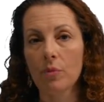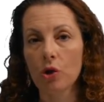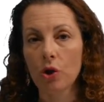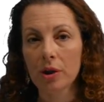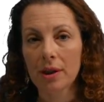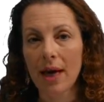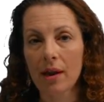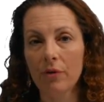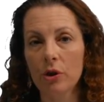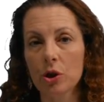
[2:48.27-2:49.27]
took to
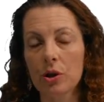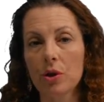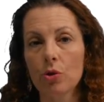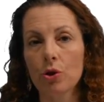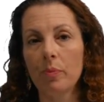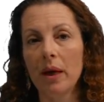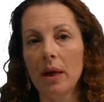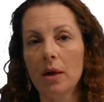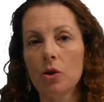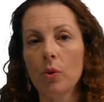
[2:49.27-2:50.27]
television and social media
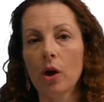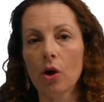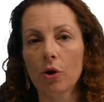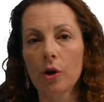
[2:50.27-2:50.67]
to encourage